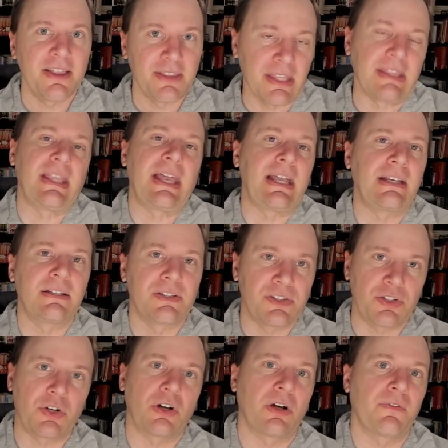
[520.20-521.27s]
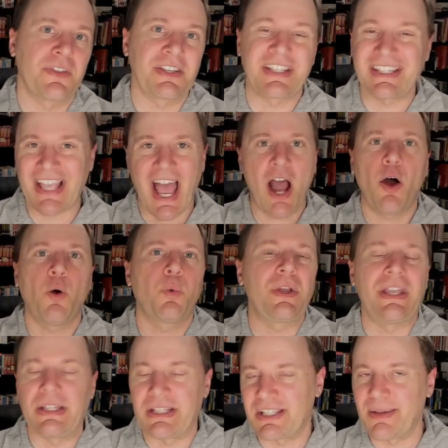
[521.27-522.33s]
that they deserve. This is how
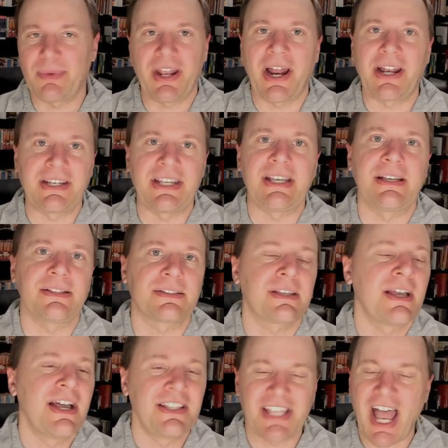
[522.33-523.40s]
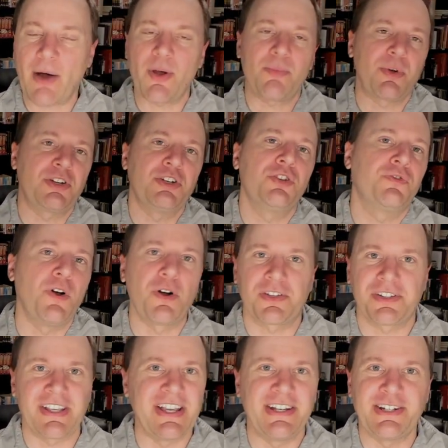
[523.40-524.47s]
we disseminate ideas. It's how we bring new
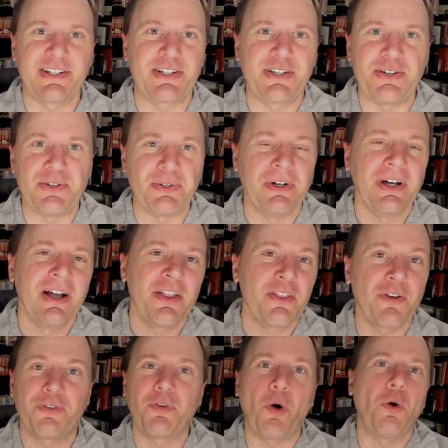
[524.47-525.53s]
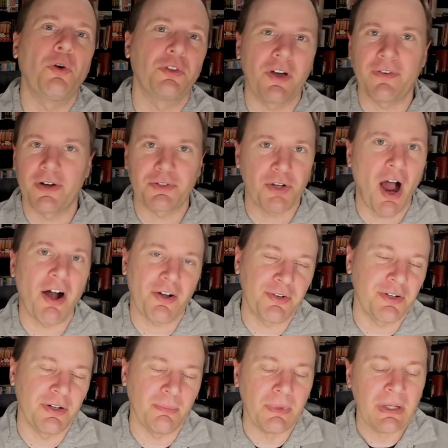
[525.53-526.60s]
folks into the fold of
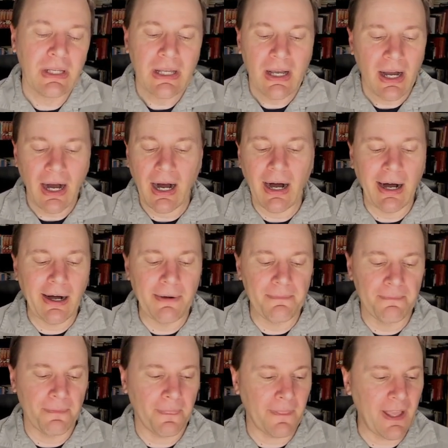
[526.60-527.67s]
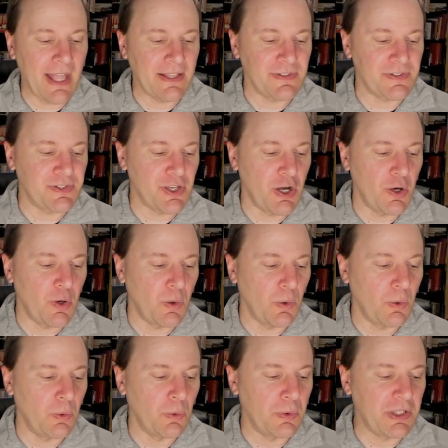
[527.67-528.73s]
otakudom. Um, and
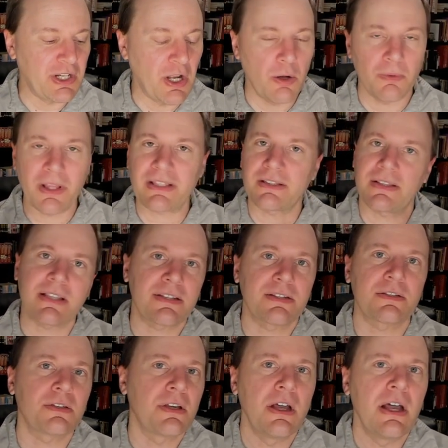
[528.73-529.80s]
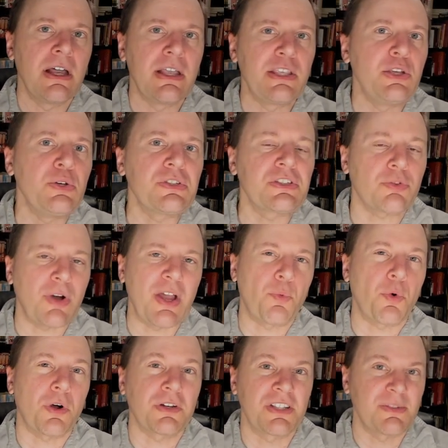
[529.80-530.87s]
so, you know, let's let's use the right
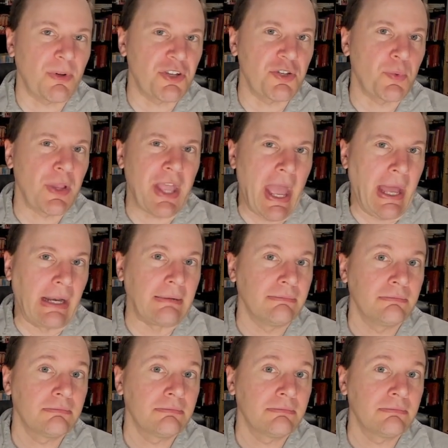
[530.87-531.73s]
words as much as we can.